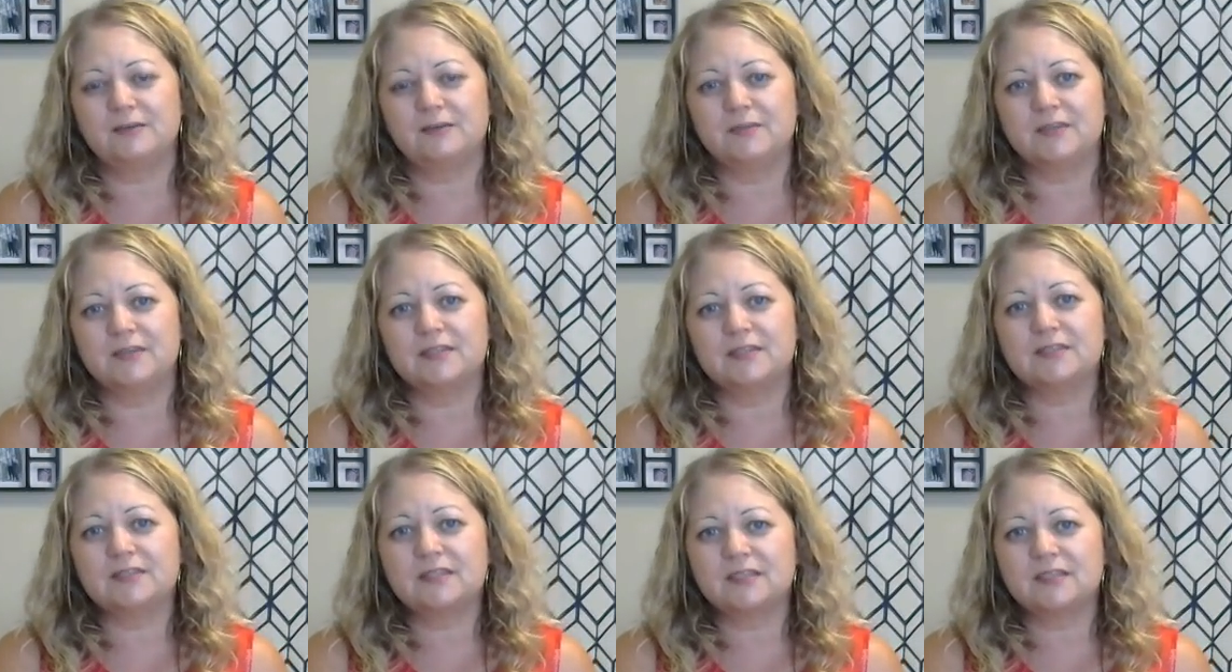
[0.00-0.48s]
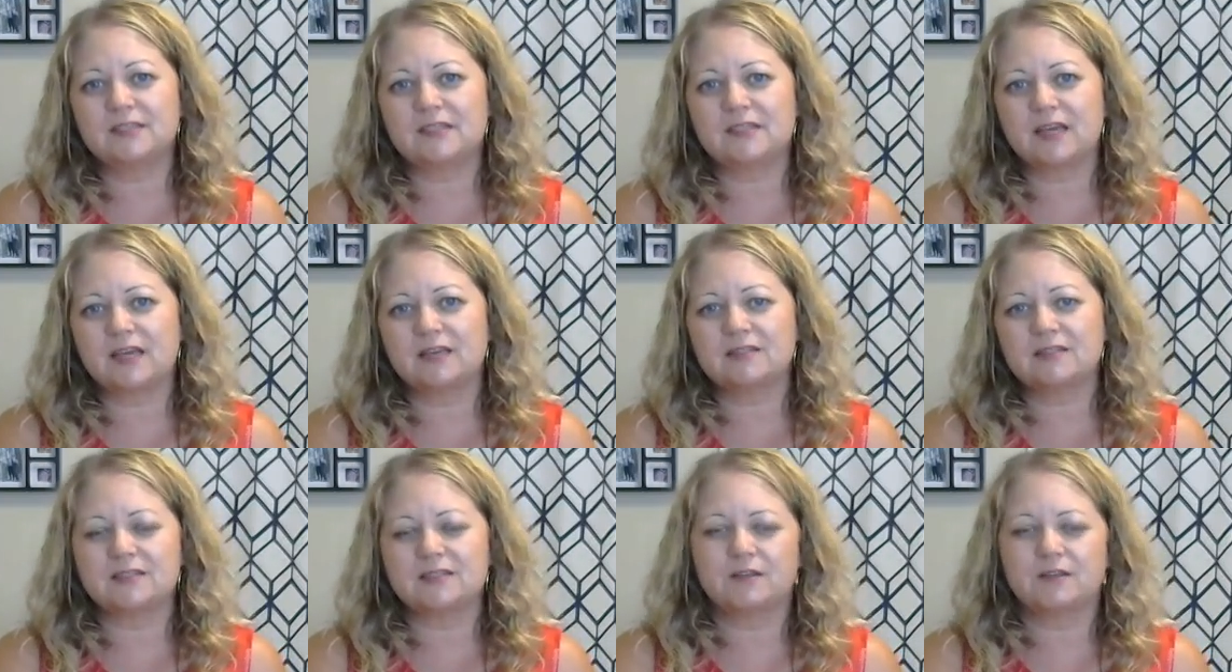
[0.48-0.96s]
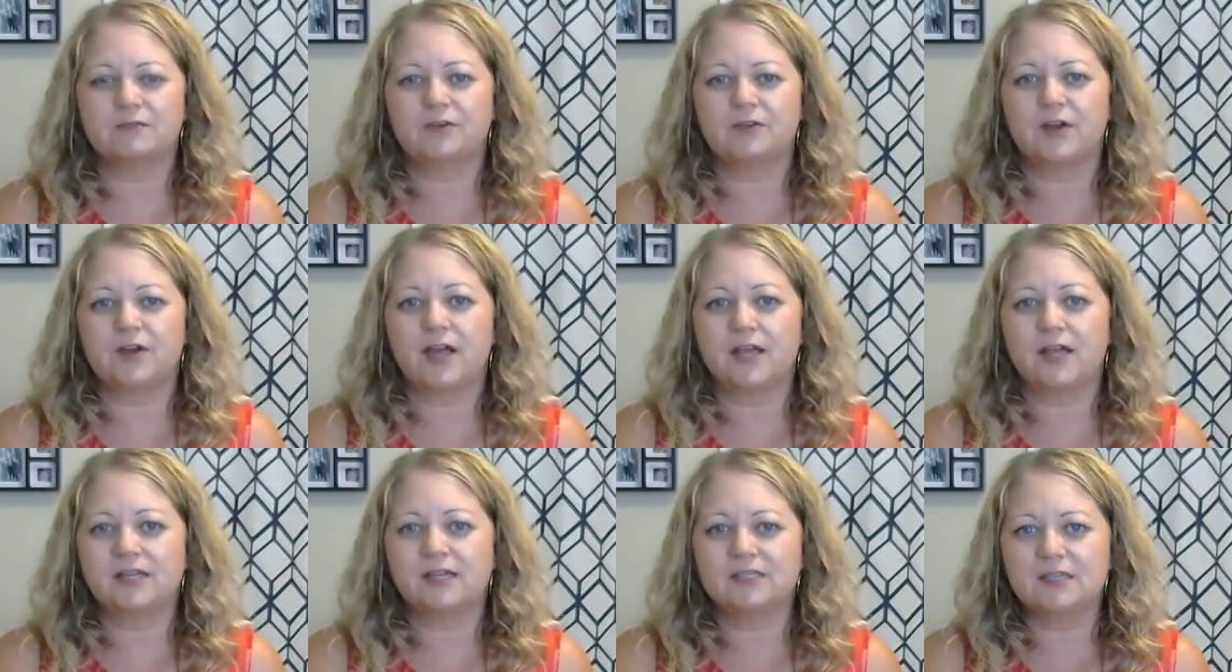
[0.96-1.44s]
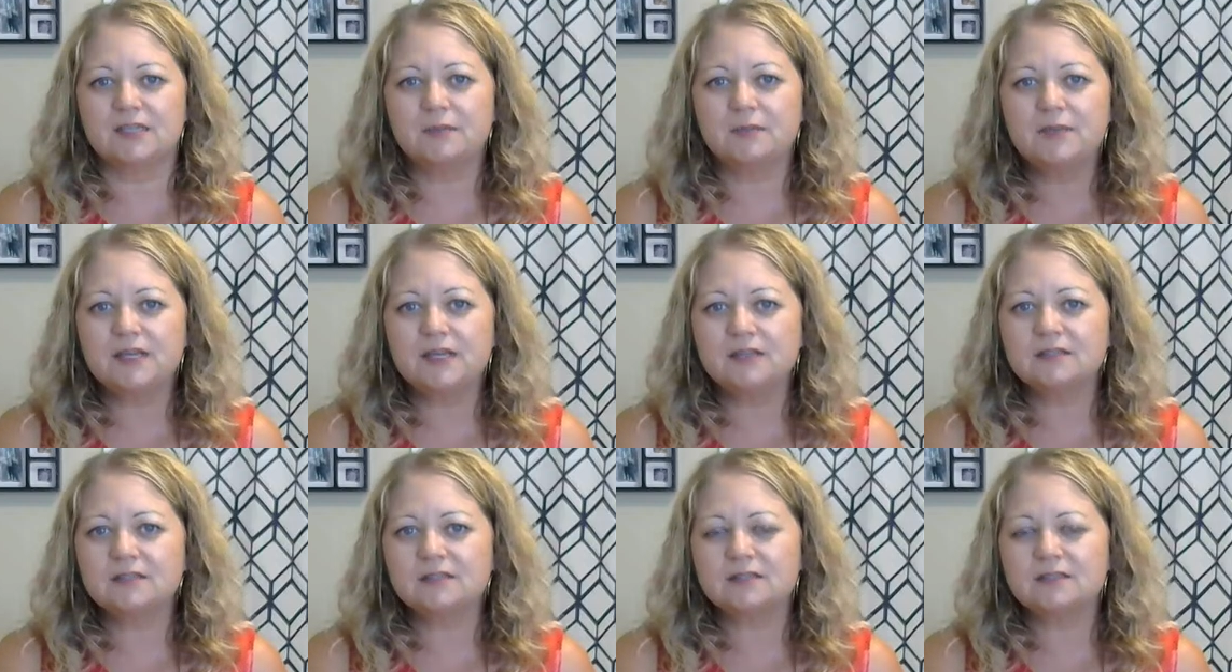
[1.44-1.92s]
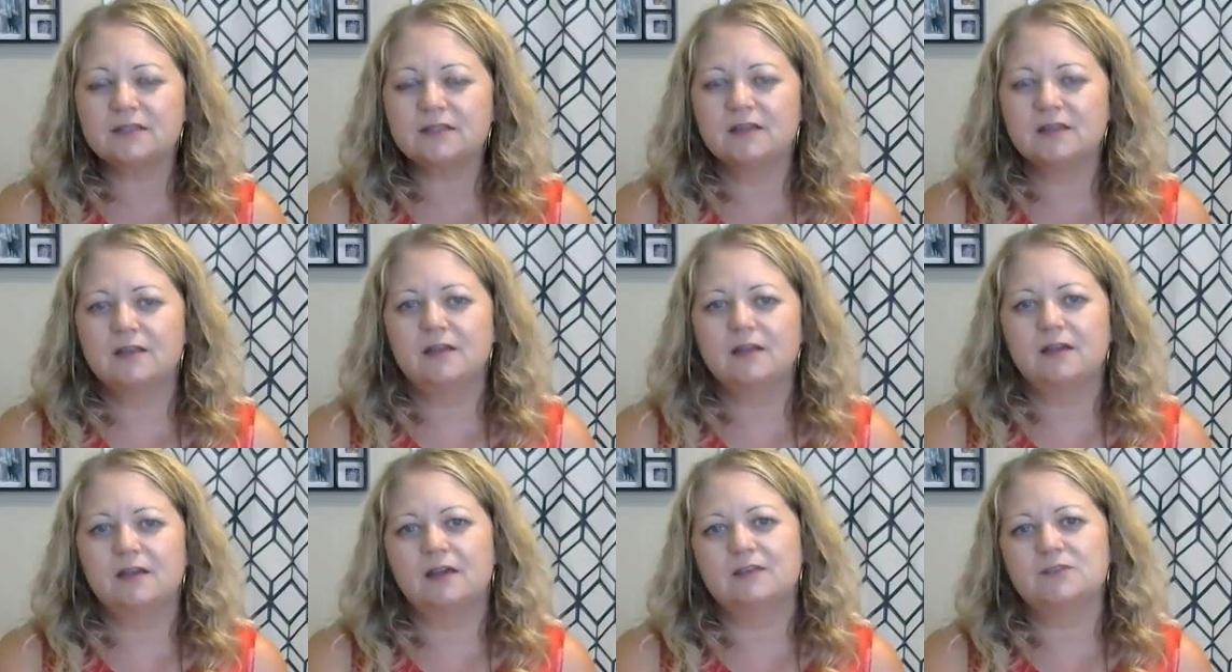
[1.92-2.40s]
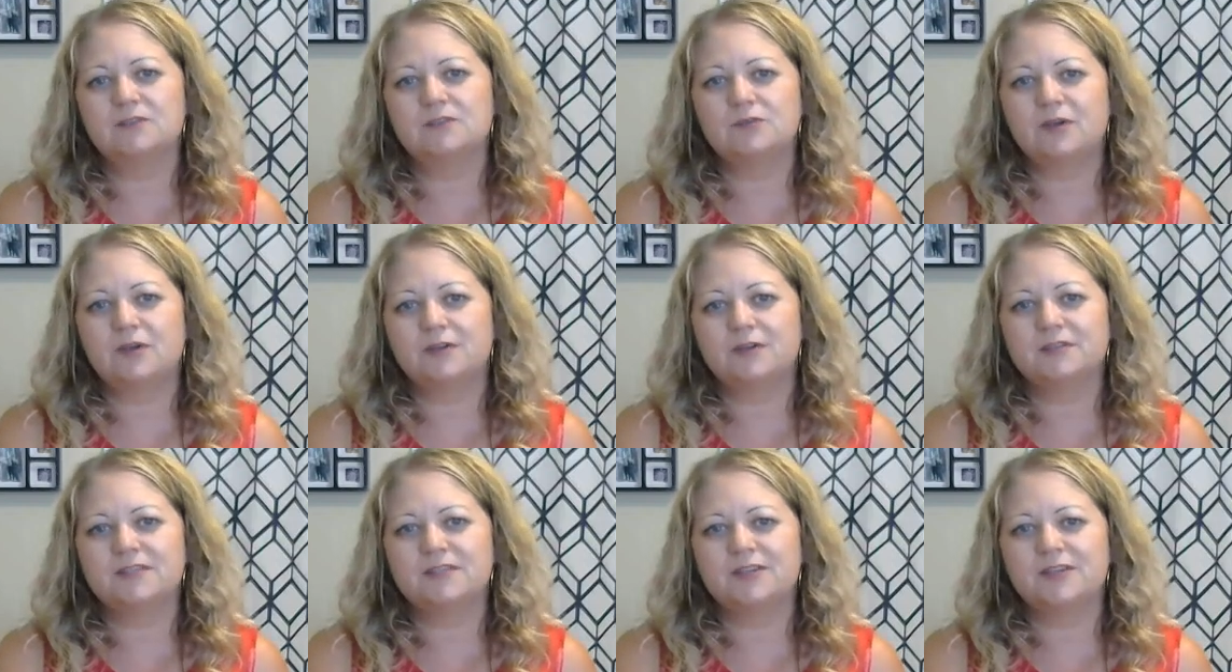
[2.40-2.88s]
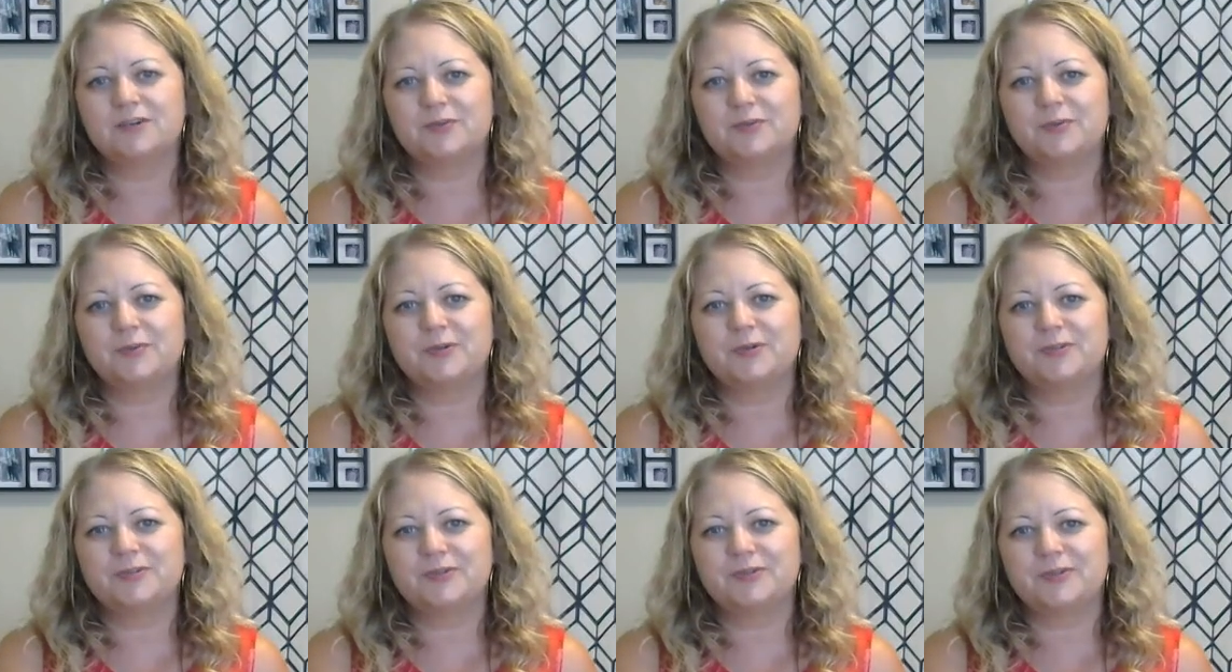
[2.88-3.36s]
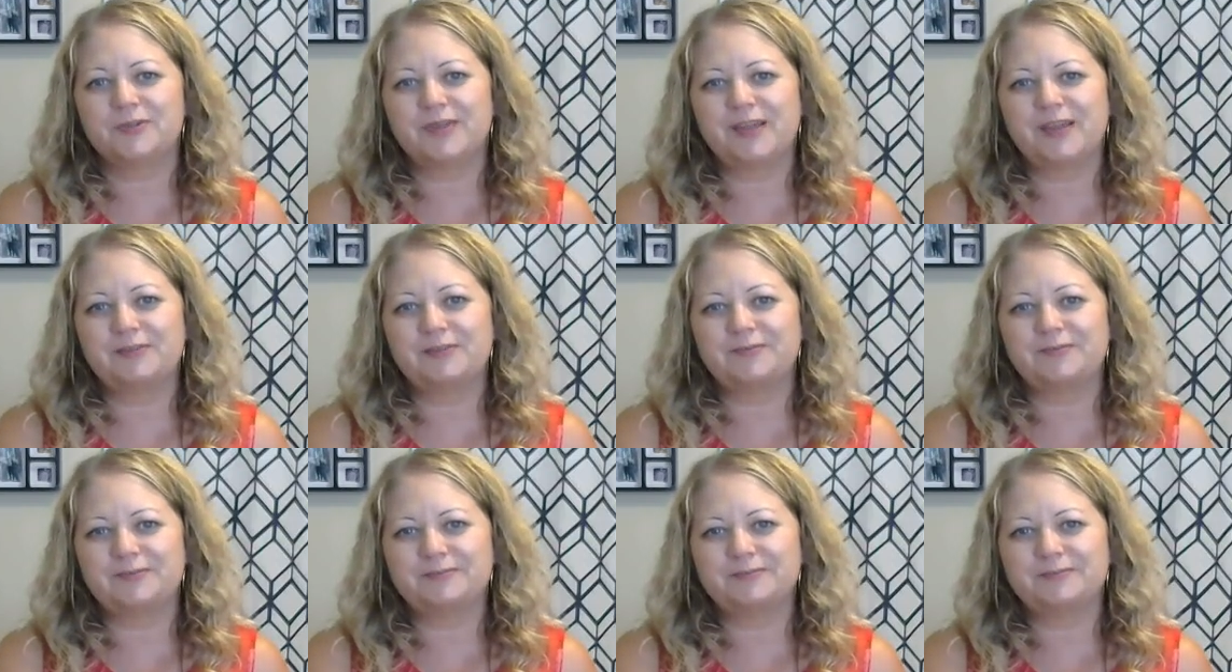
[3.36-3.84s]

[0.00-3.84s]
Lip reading: the success of your academics as well as in your personal life.